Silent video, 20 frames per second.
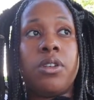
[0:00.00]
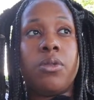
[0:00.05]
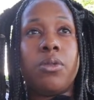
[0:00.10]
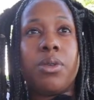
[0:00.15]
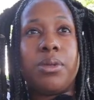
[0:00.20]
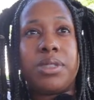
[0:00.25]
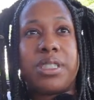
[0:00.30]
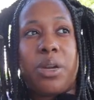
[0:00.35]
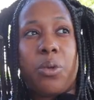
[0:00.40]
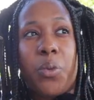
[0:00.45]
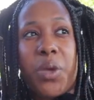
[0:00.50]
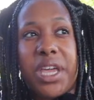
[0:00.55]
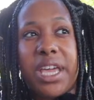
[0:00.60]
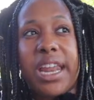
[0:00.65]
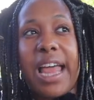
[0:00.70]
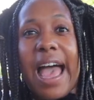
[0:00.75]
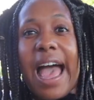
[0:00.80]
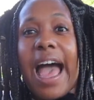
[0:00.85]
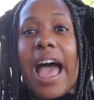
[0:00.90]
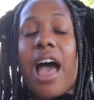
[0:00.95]
what was it, a week
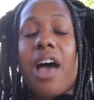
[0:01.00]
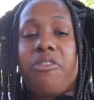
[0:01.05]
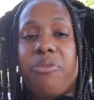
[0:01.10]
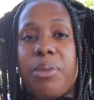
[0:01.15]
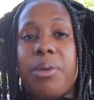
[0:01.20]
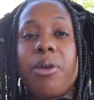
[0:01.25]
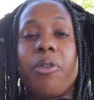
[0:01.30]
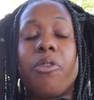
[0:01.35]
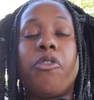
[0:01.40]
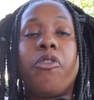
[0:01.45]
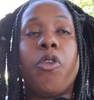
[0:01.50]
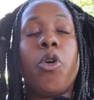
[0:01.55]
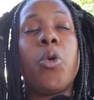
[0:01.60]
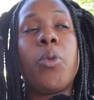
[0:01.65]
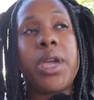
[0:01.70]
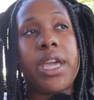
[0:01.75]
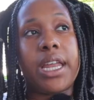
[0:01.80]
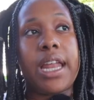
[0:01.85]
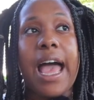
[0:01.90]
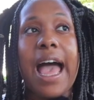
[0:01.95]
and a half? Maybe a full
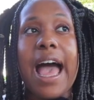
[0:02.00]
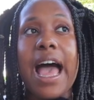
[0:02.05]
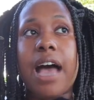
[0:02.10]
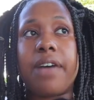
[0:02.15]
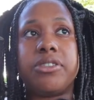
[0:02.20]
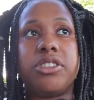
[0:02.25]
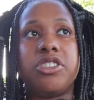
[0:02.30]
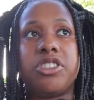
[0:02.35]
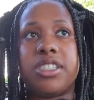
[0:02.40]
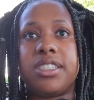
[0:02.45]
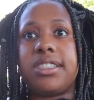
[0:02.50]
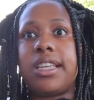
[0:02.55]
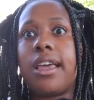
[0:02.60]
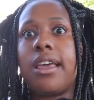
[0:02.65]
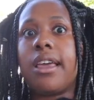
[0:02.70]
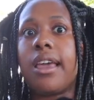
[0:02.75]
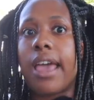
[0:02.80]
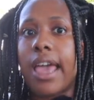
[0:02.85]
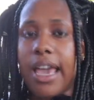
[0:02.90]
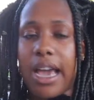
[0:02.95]
week and a half to just
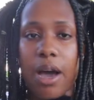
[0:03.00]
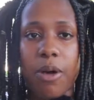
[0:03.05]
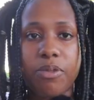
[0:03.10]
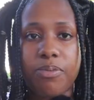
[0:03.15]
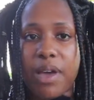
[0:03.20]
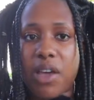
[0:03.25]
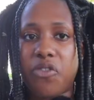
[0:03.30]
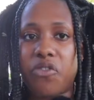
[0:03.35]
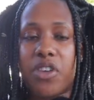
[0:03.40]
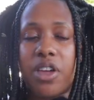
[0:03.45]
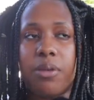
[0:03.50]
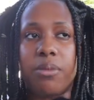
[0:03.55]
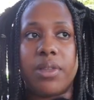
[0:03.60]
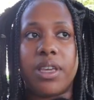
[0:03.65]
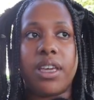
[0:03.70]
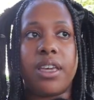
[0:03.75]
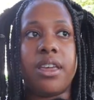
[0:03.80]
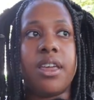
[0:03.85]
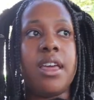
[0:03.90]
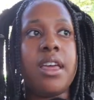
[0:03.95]
hang out with my
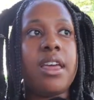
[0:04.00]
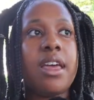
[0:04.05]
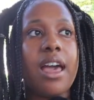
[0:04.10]
family